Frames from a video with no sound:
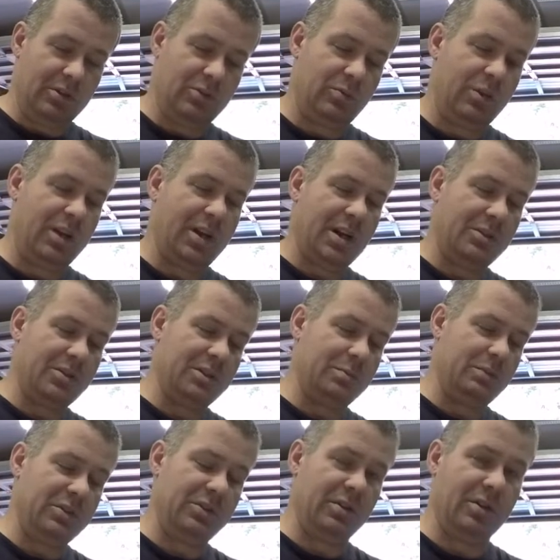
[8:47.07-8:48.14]
20 ounces
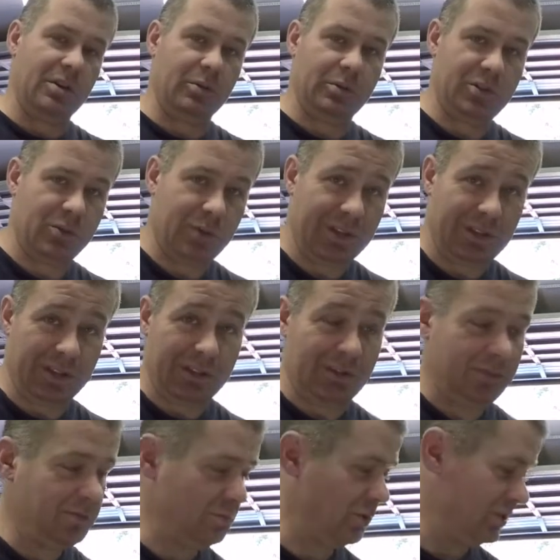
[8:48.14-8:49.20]
of material, which is what the
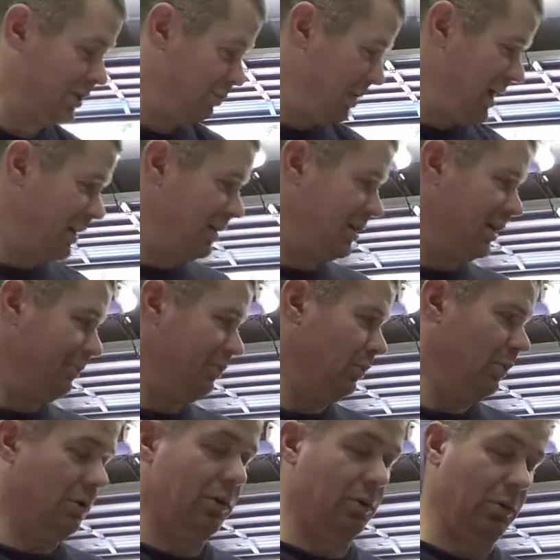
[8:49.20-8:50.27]
paint cup
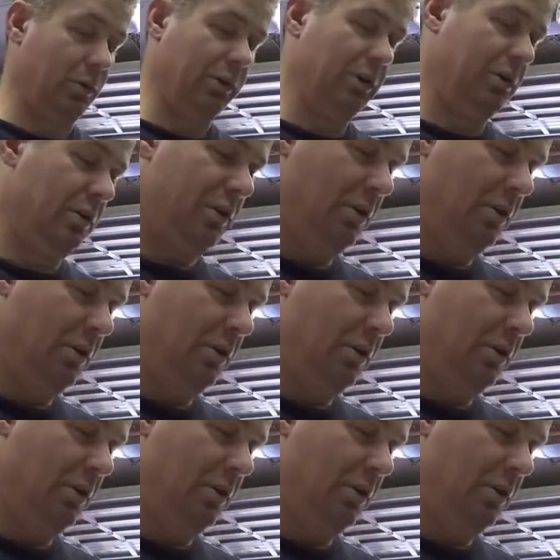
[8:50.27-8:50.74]
will hold,